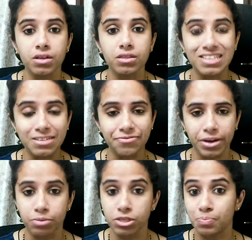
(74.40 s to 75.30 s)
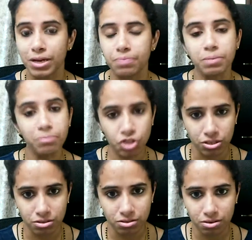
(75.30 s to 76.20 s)
the knit fabrics made by
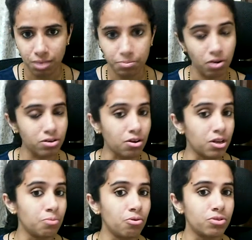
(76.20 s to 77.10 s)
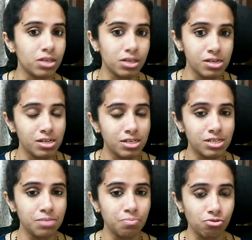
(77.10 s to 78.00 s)
machines. I'm not talking about the
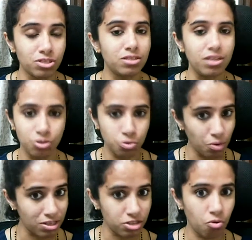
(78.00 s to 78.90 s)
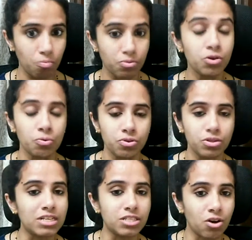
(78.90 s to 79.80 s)
knitting process they do at home. No,
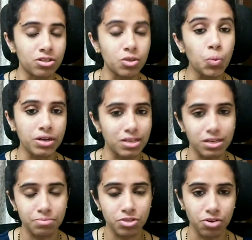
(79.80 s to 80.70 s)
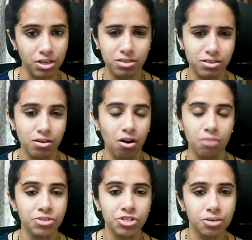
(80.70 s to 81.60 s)
that's not the one that I'm talking. This is all
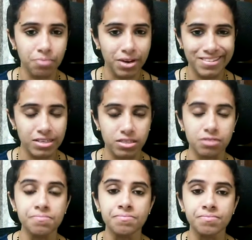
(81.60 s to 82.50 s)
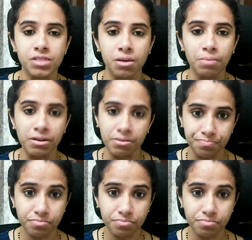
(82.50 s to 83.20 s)
machine made knits. But